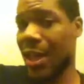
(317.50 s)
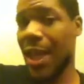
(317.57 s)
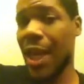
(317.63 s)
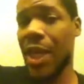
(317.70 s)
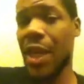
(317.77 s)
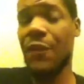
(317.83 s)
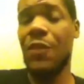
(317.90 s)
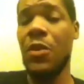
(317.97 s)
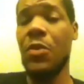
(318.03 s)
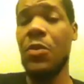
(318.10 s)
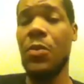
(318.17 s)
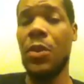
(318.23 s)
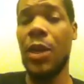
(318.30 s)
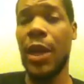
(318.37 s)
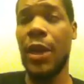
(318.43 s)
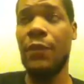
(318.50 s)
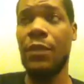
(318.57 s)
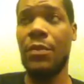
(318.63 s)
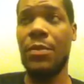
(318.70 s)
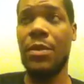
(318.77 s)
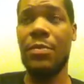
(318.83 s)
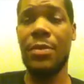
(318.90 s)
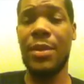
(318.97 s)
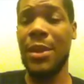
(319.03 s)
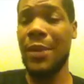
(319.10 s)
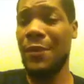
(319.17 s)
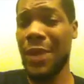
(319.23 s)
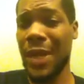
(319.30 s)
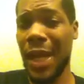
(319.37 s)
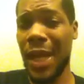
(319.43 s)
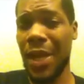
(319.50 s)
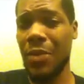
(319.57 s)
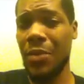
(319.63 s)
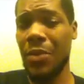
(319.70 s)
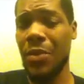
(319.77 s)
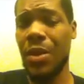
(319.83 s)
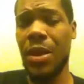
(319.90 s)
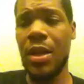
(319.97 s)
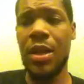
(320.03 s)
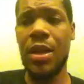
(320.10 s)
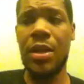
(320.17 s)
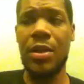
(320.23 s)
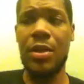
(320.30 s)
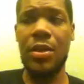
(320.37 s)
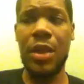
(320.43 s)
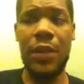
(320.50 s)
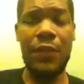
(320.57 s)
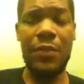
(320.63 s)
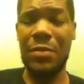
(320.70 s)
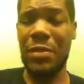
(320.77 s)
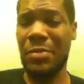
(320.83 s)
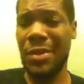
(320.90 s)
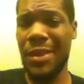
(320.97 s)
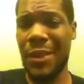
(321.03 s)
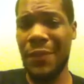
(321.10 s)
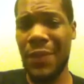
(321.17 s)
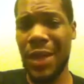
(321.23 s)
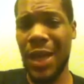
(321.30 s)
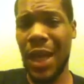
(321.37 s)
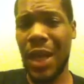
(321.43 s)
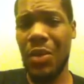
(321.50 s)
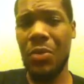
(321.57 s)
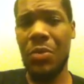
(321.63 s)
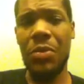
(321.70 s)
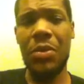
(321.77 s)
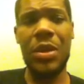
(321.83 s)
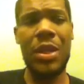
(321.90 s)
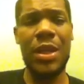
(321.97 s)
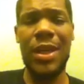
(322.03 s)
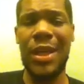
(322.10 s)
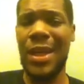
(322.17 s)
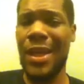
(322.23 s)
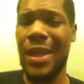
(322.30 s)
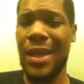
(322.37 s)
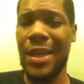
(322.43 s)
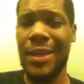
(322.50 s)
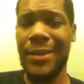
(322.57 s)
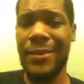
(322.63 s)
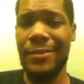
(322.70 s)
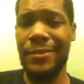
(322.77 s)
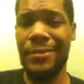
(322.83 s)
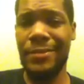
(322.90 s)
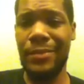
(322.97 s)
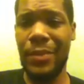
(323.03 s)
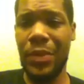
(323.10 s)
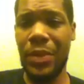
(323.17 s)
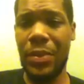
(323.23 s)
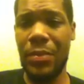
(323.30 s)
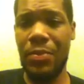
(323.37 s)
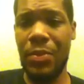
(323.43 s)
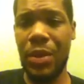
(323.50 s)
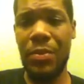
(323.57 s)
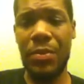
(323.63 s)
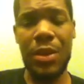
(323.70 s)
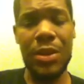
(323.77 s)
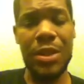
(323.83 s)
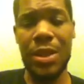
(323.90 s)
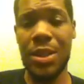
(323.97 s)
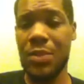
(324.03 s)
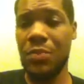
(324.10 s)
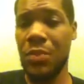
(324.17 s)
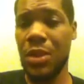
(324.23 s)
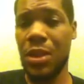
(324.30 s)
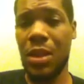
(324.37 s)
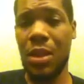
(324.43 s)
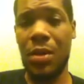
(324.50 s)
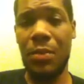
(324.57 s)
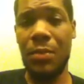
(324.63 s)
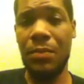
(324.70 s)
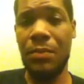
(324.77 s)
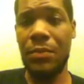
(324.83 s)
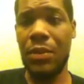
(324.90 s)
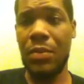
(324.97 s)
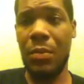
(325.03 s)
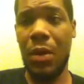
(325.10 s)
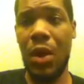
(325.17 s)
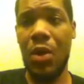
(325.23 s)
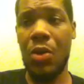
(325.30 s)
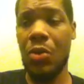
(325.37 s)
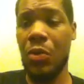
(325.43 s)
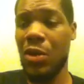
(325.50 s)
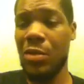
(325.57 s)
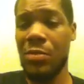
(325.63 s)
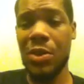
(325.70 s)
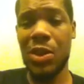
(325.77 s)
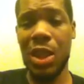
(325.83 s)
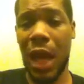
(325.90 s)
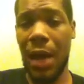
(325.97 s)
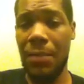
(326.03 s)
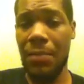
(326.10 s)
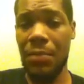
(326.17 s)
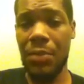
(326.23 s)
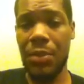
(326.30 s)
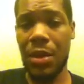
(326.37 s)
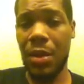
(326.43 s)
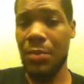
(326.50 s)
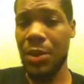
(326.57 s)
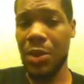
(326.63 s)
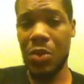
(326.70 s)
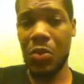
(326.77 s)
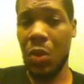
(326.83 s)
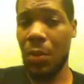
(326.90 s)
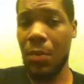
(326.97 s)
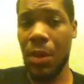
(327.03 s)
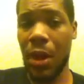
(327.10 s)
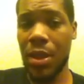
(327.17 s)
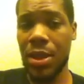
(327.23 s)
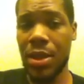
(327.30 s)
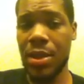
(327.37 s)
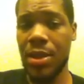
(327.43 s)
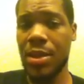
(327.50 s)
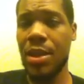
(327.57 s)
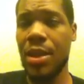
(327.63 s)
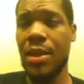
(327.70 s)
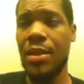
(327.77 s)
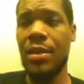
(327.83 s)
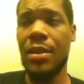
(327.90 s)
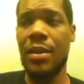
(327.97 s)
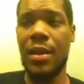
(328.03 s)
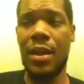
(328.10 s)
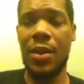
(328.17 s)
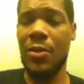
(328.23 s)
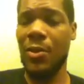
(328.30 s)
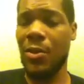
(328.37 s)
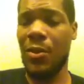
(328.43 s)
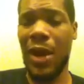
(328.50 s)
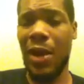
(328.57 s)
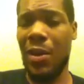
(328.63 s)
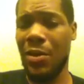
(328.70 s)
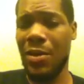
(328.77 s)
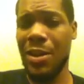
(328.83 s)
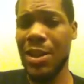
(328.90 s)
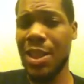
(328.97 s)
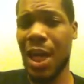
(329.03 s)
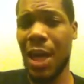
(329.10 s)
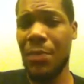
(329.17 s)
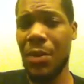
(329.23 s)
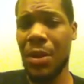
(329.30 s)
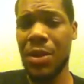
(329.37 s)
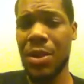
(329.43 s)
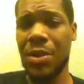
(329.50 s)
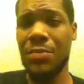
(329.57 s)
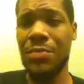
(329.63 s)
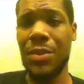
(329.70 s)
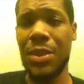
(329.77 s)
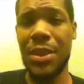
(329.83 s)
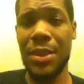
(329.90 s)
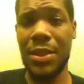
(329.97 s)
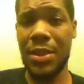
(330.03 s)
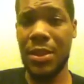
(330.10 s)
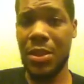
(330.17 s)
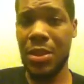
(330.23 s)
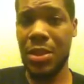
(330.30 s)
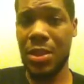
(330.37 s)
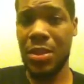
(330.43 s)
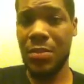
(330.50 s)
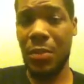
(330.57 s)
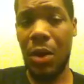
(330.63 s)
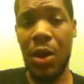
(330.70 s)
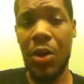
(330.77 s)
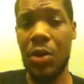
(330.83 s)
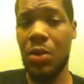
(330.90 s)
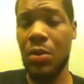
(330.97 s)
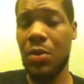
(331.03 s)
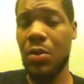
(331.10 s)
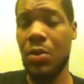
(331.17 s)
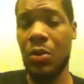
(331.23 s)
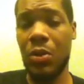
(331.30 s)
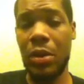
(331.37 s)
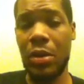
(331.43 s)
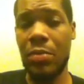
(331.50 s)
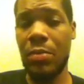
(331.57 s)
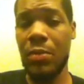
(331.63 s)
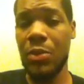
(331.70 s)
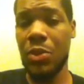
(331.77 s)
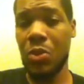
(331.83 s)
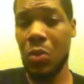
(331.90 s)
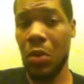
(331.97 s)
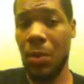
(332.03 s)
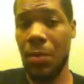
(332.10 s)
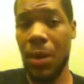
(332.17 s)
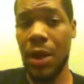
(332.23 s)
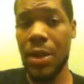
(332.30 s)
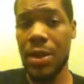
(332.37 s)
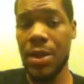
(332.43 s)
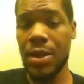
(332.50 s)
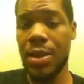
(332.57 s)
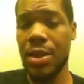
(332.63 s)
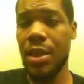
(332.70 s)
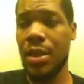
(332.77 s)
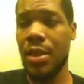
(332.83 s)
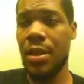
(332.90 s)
to land if you land from a specific angle. You land from a specific angle and pretty much just with small, crisp short punches. I don't know how I said shot punches, but small, crisp, short punches